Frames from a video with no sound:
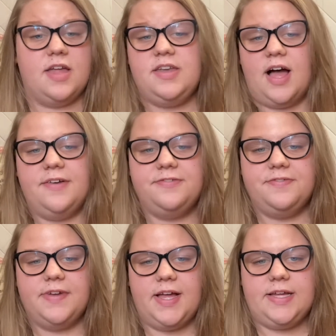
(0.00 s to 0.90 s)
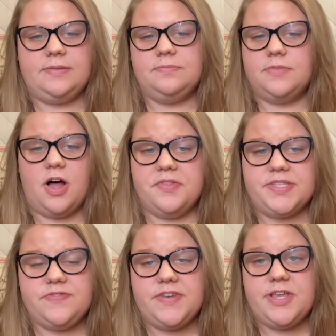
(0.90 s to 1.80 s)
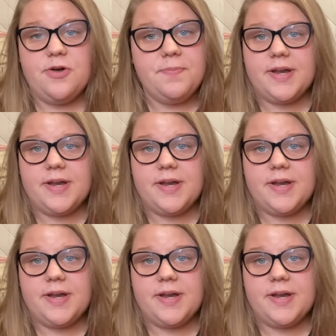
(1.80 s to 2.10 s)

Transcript: enough on this video,